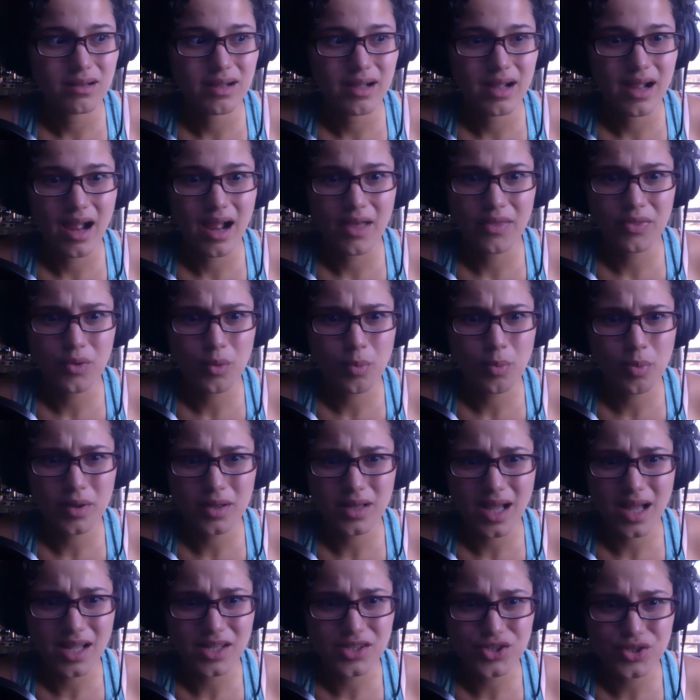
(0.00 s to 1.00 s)

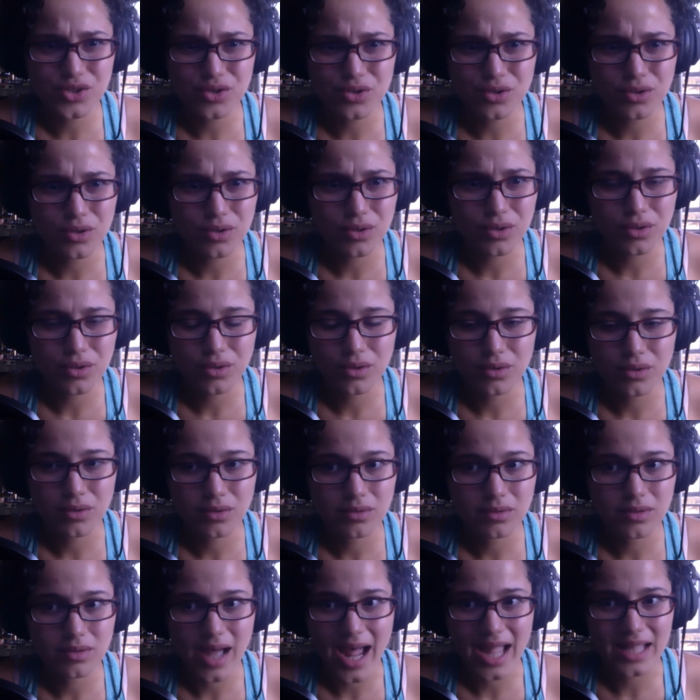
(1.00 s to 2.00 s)

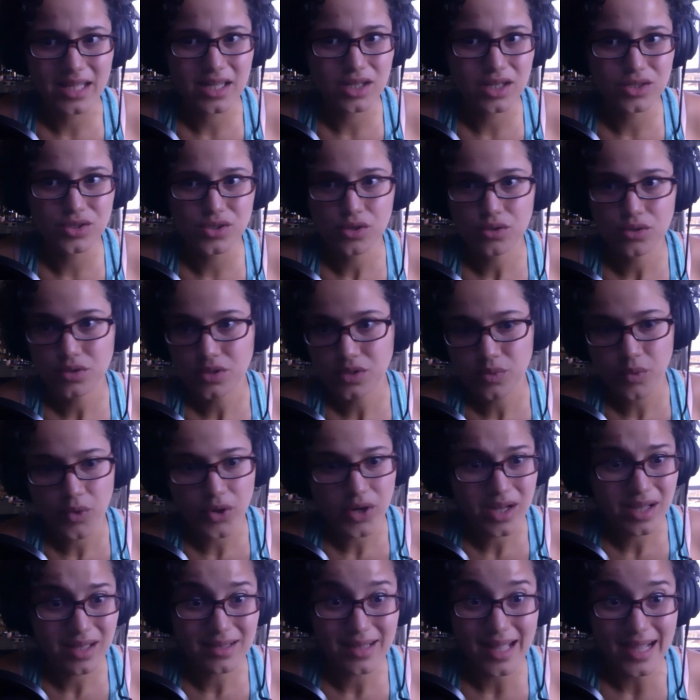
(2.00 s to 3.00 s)
anthropological anecdotes were
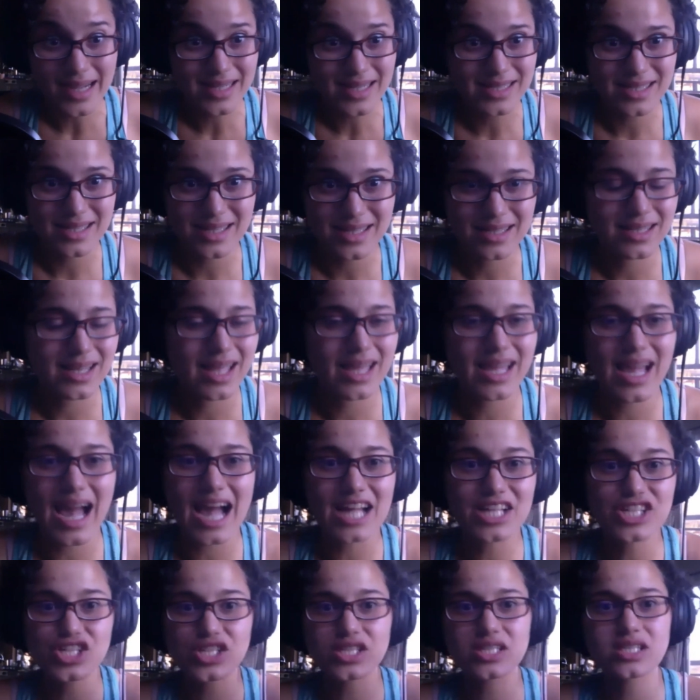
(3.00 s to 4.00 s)
collected. Like
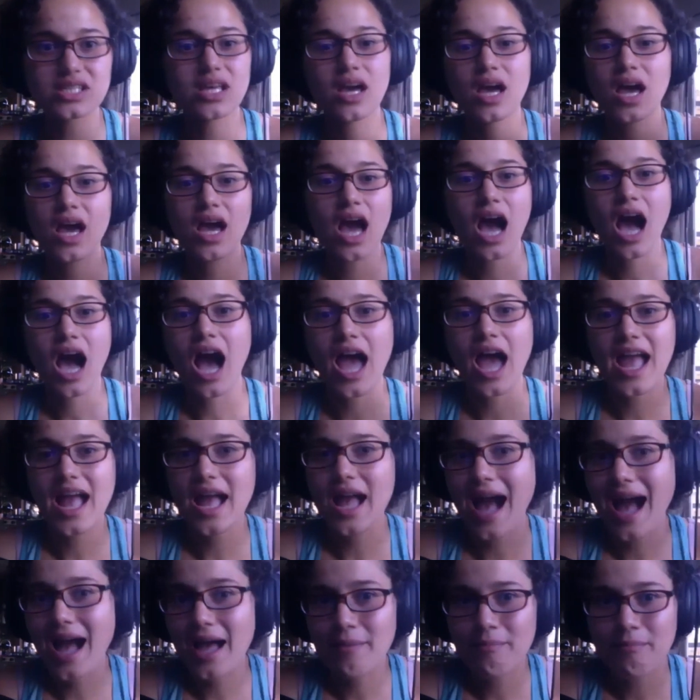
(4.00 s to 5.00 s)

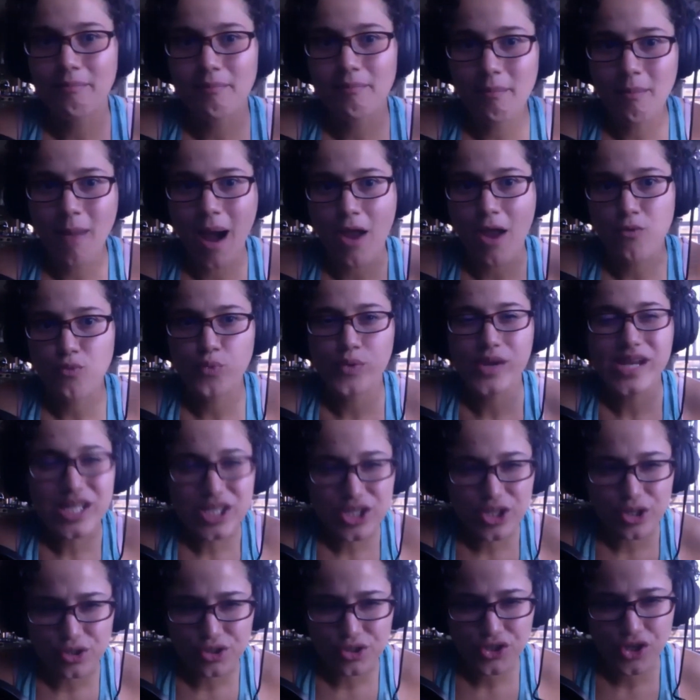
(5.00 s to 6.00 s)
my
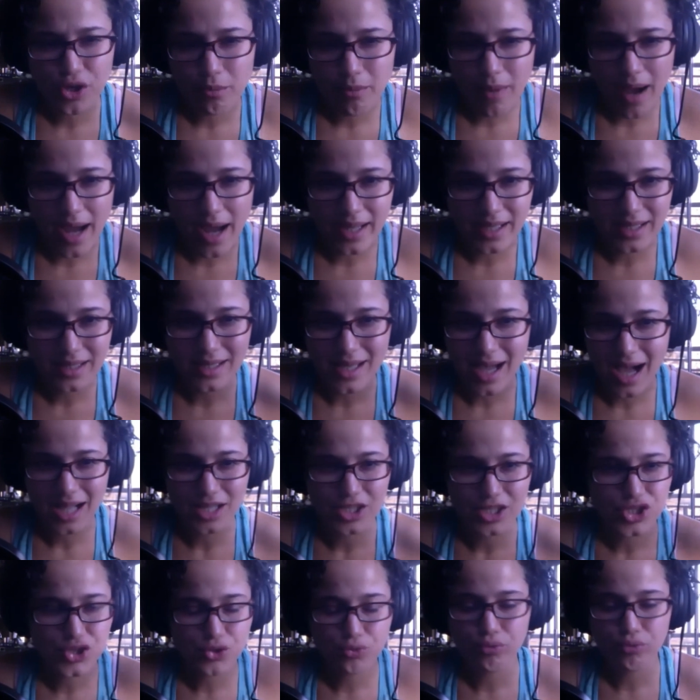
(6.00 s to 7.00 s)
researcher mind
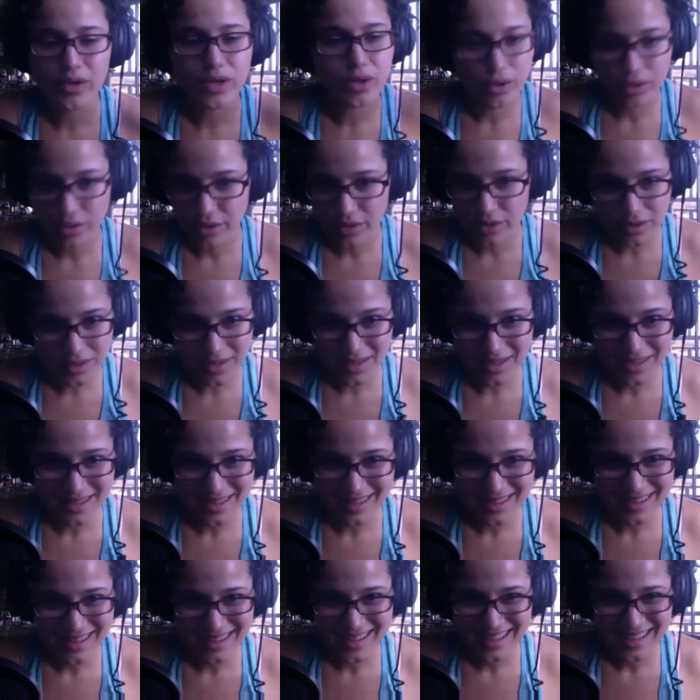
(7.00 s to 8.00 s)
got triggered.
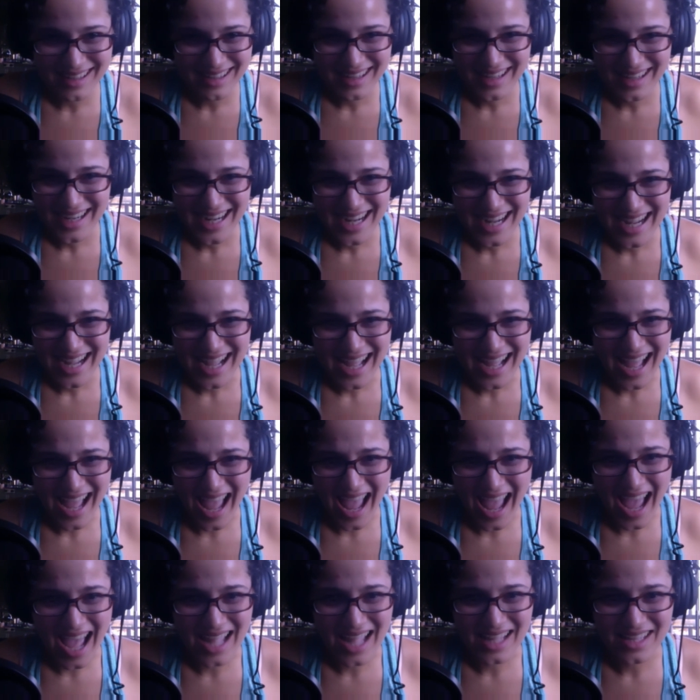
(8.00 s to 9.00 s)

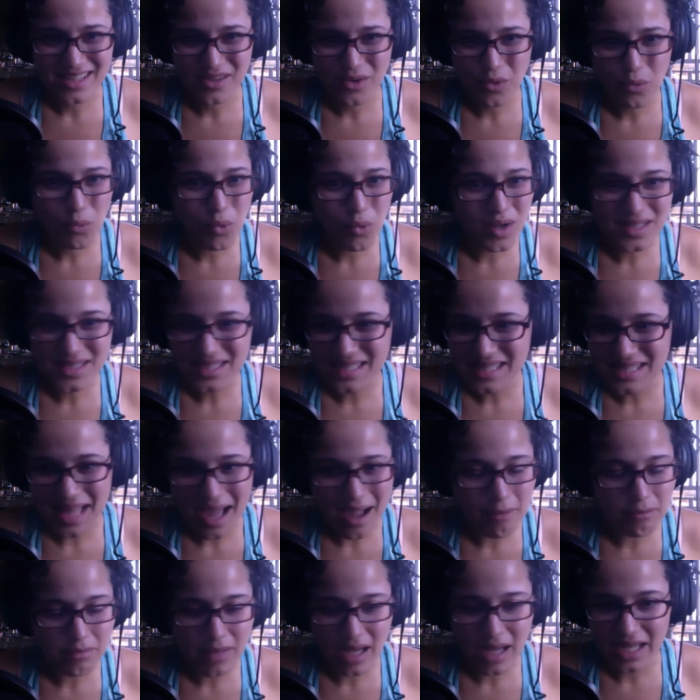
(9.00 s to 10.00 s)
And once
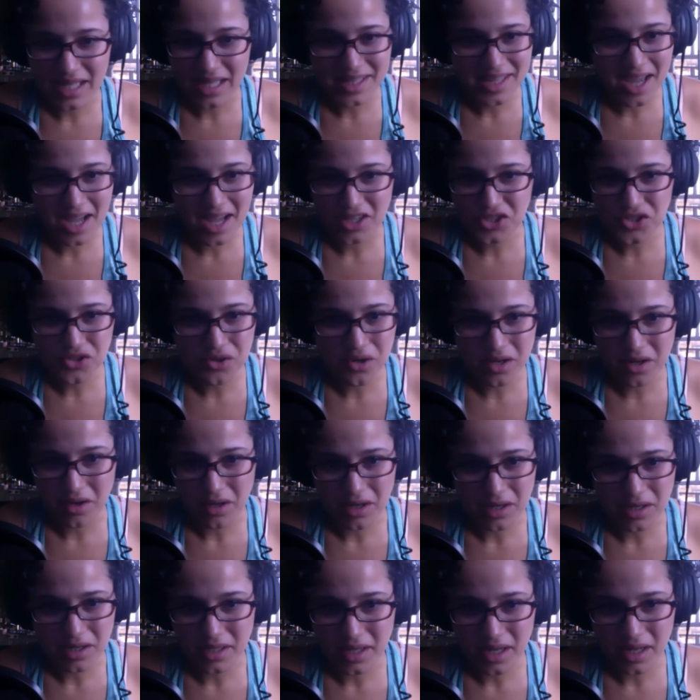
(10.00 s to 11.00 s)
that mind got
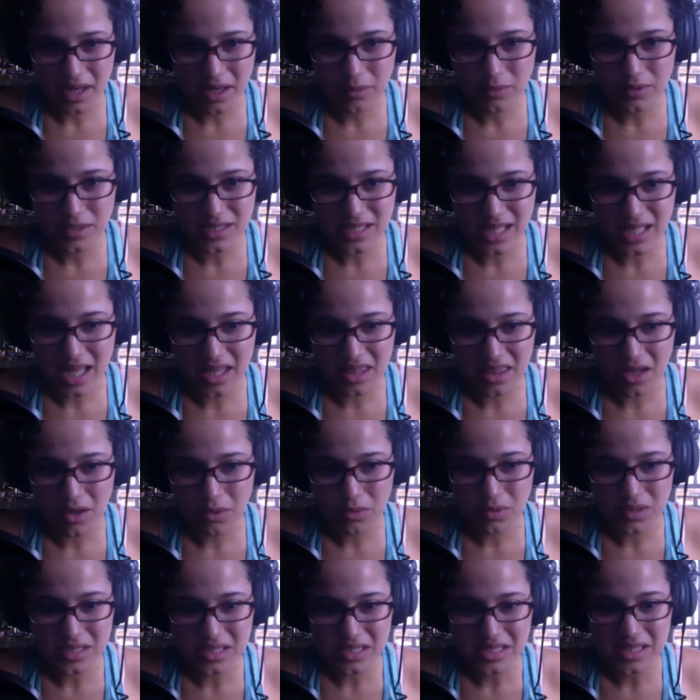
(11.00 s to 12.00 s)
triggered, it was like there
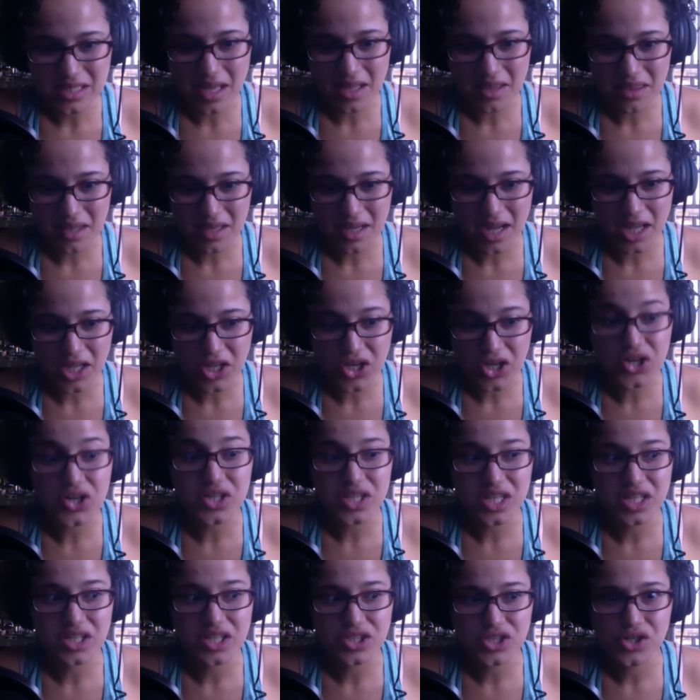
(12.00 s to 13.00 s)
was nothing I
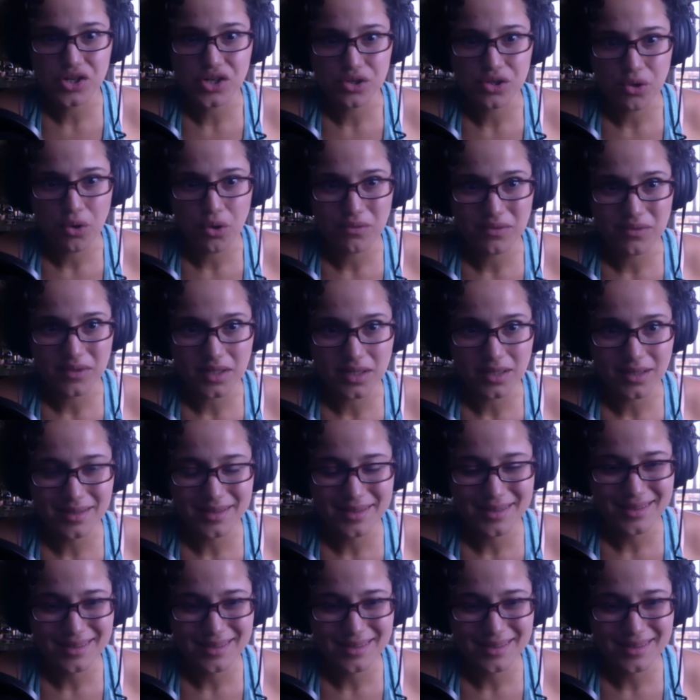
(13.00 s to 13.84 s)
couldn't turn over